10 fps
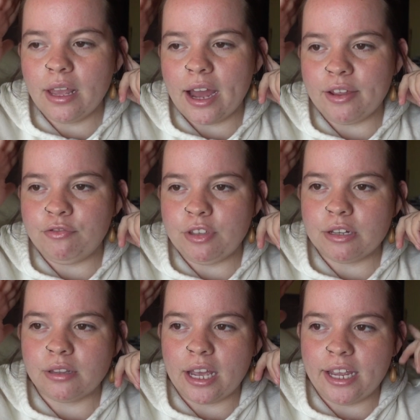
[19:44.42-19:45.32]
I
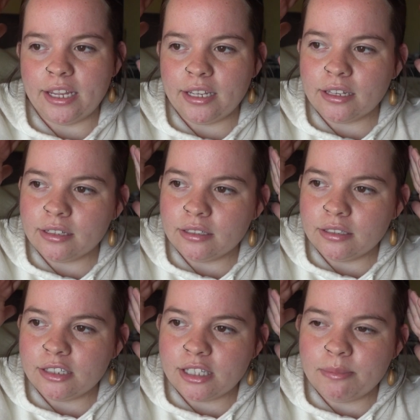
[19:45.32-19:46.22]
feel like
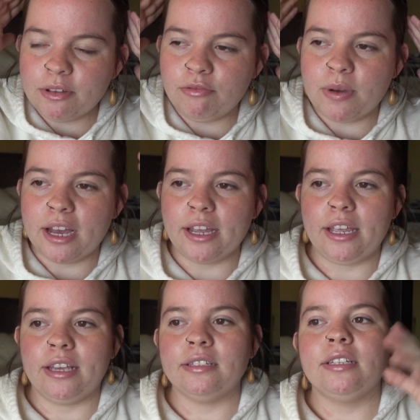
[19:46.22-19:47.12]
some of
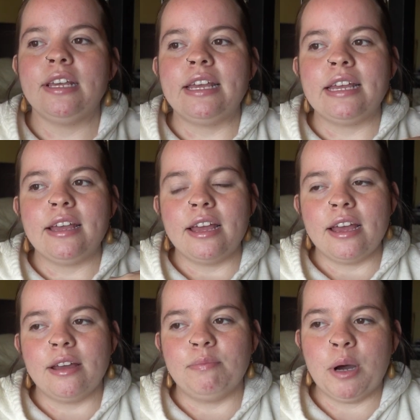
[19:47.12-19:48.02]
my
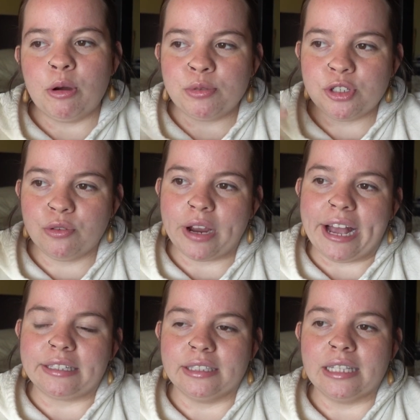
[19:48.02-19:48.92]

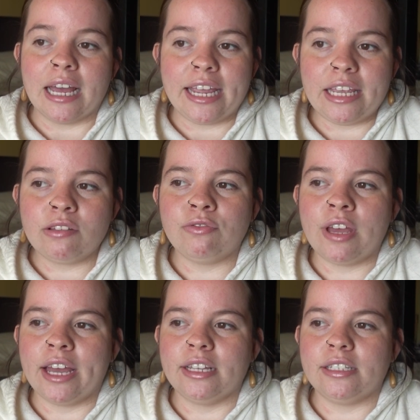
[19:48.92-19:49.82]
post-grad life
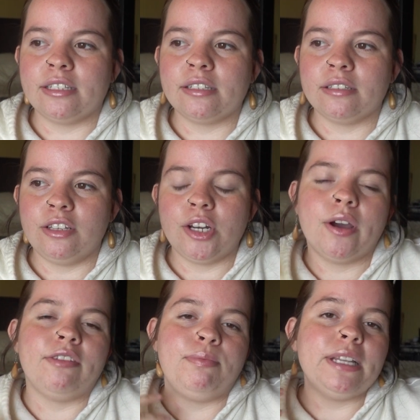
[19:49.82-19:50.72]
has, you know,
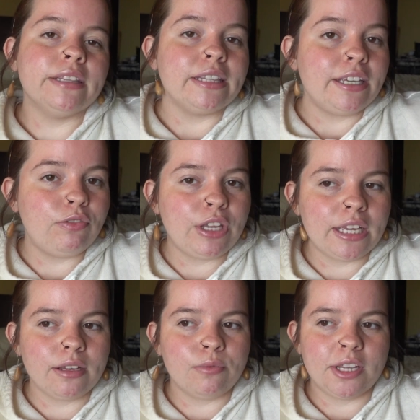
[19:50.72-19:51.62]
I've been
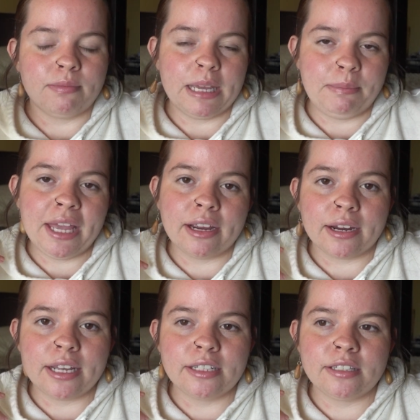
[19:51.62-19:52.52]
living with my
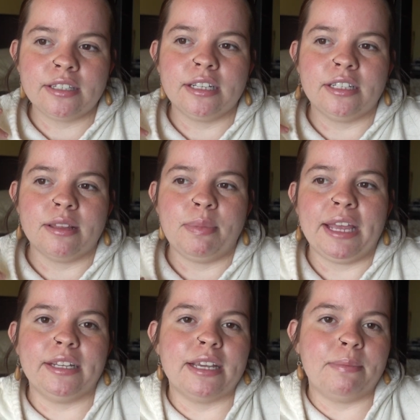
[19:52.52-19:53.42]
parents since the
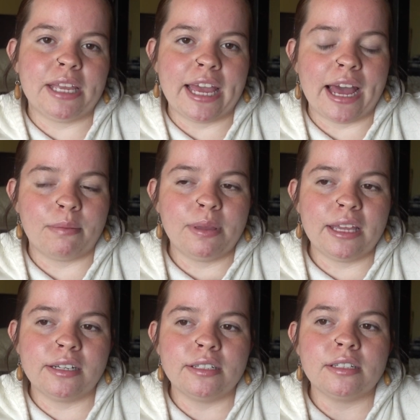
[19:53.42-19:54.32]
pandemic
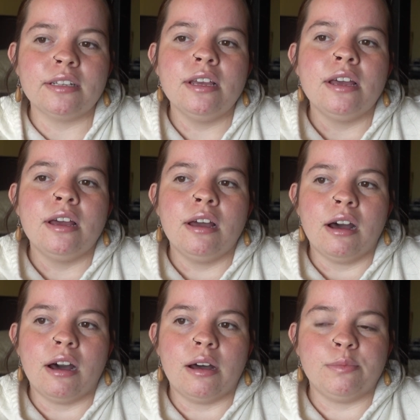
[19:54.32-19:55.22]
happened.
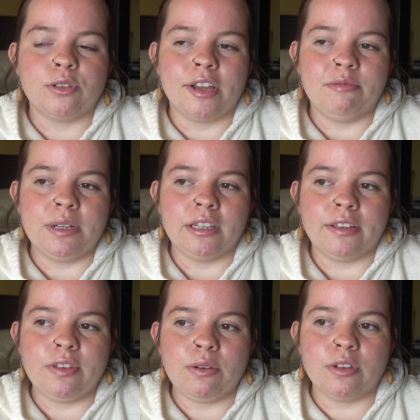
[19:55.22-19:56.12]
So I've been
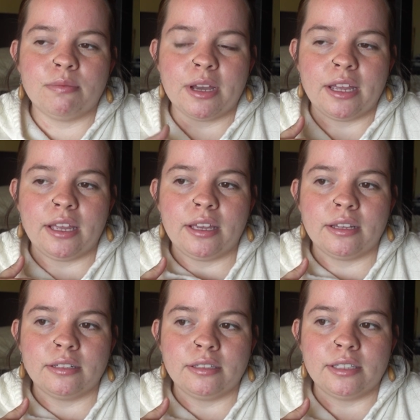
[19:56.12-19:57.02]
living with
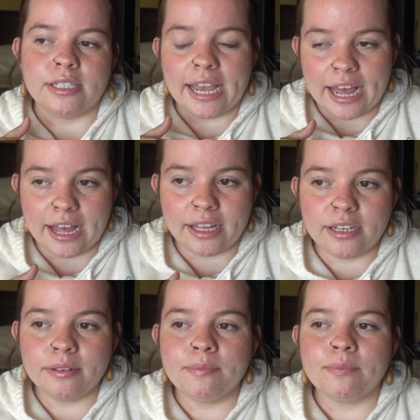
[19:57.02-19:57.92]
my dad